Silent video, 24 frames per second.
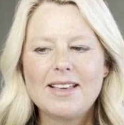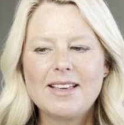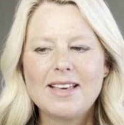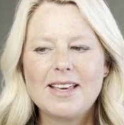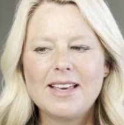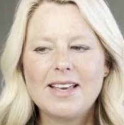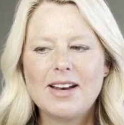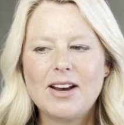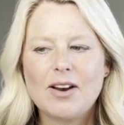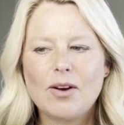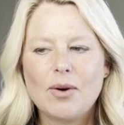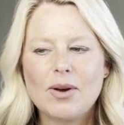
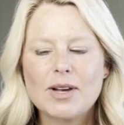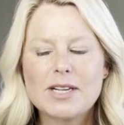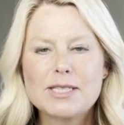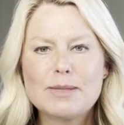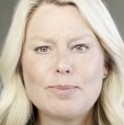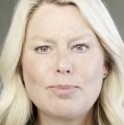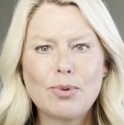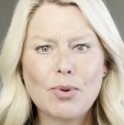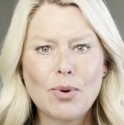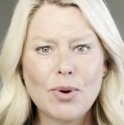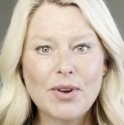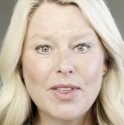
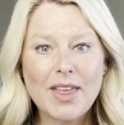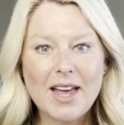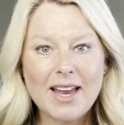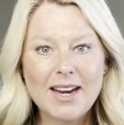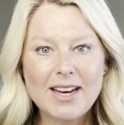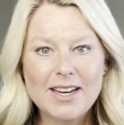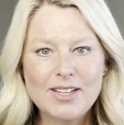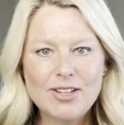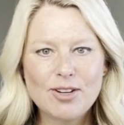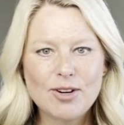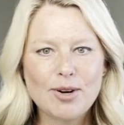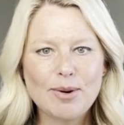explore that
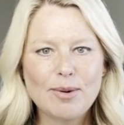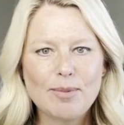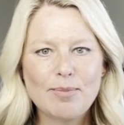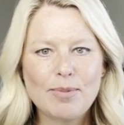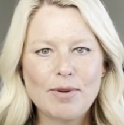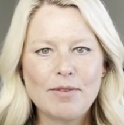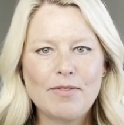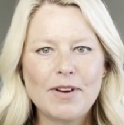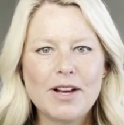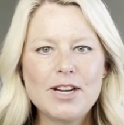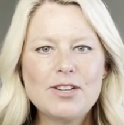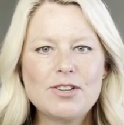in your
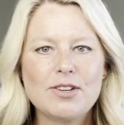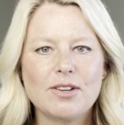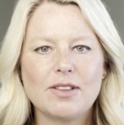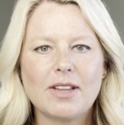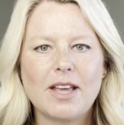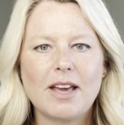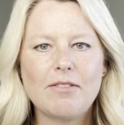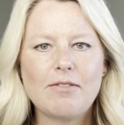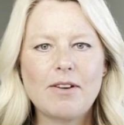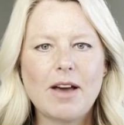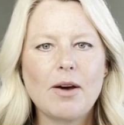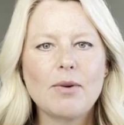professional
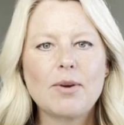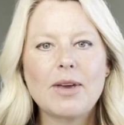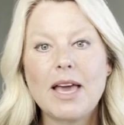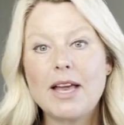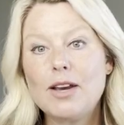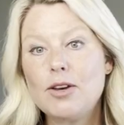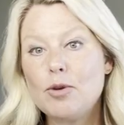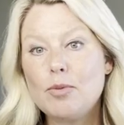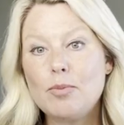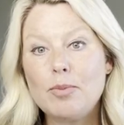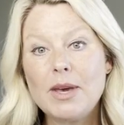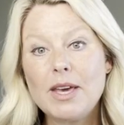life? How
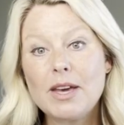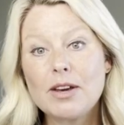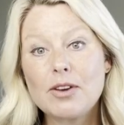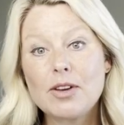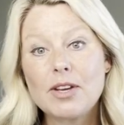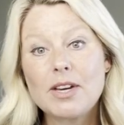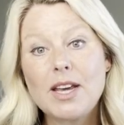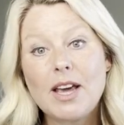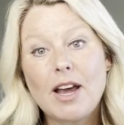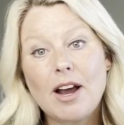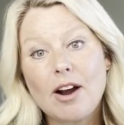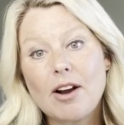can you be a
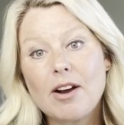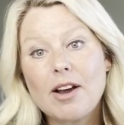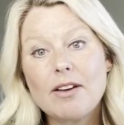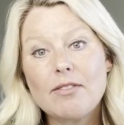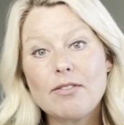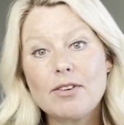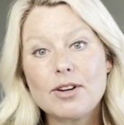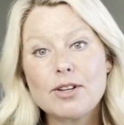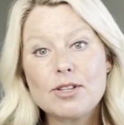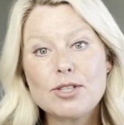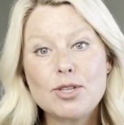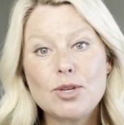good
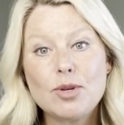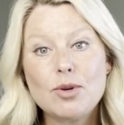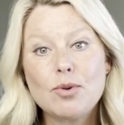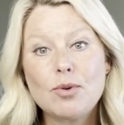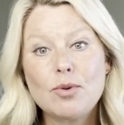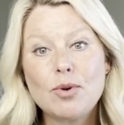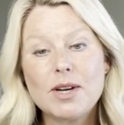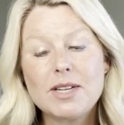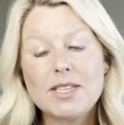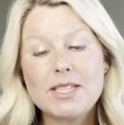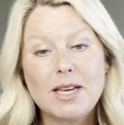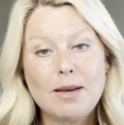caregiver
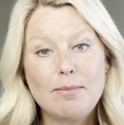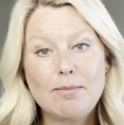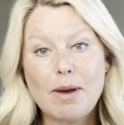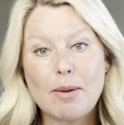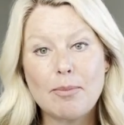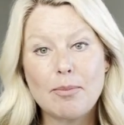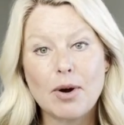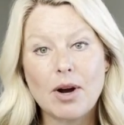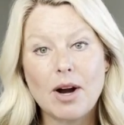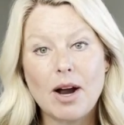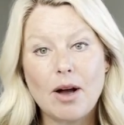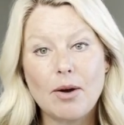to a team
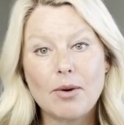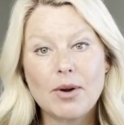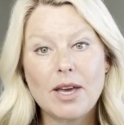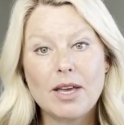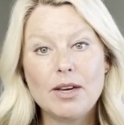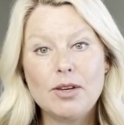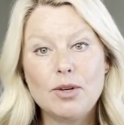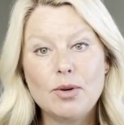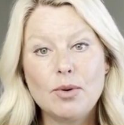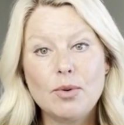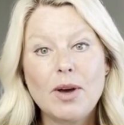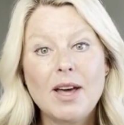member? How
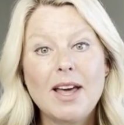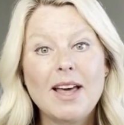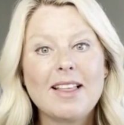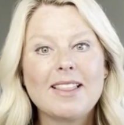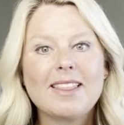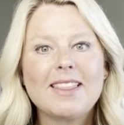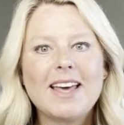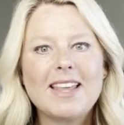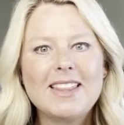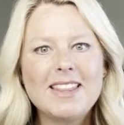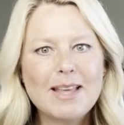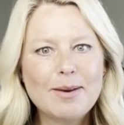can you
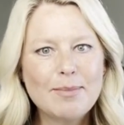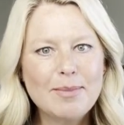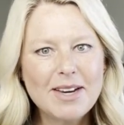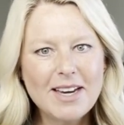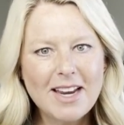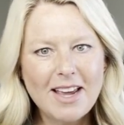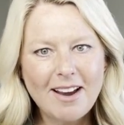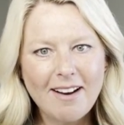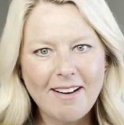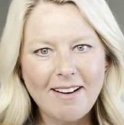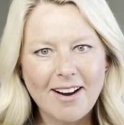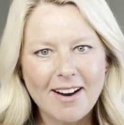lend them an
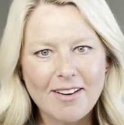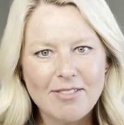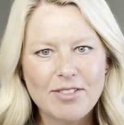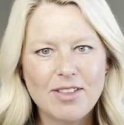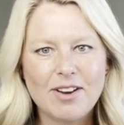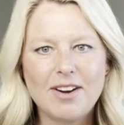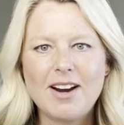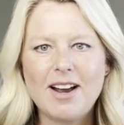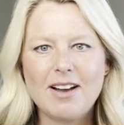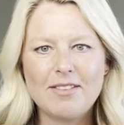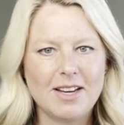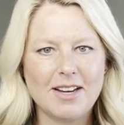ear if
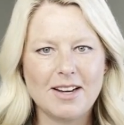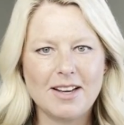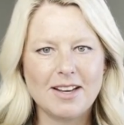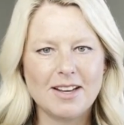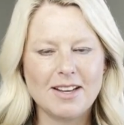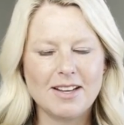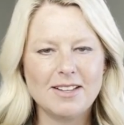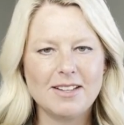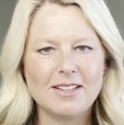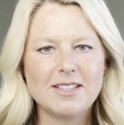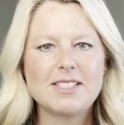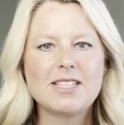they're having
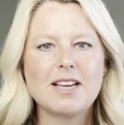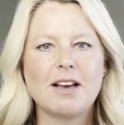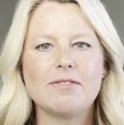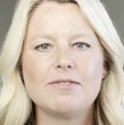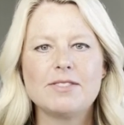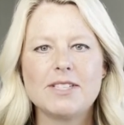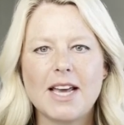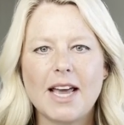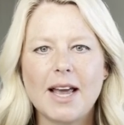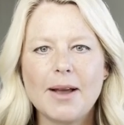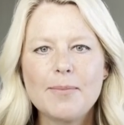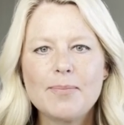a tough
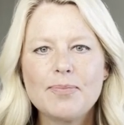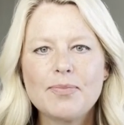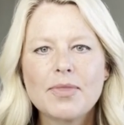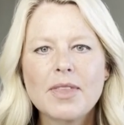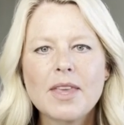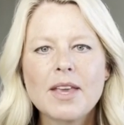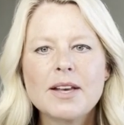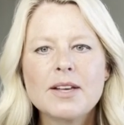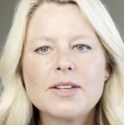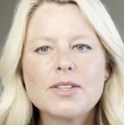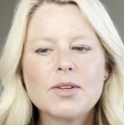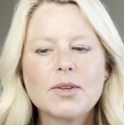day?
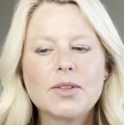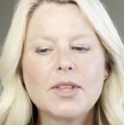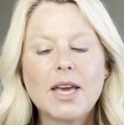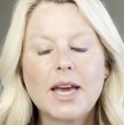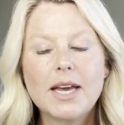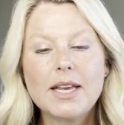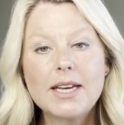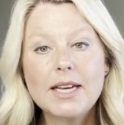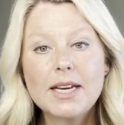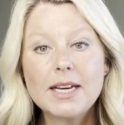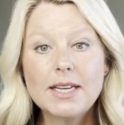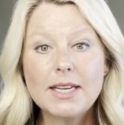So the
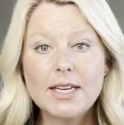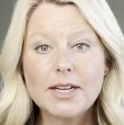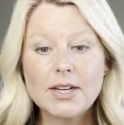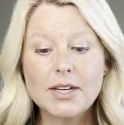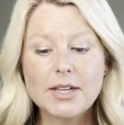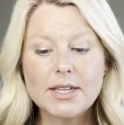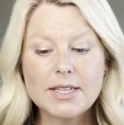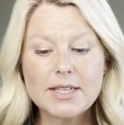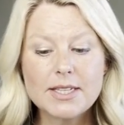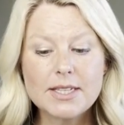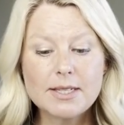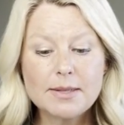idea here
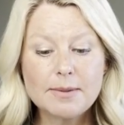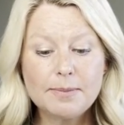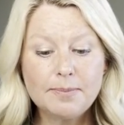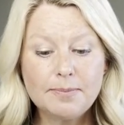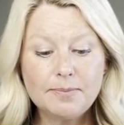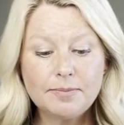is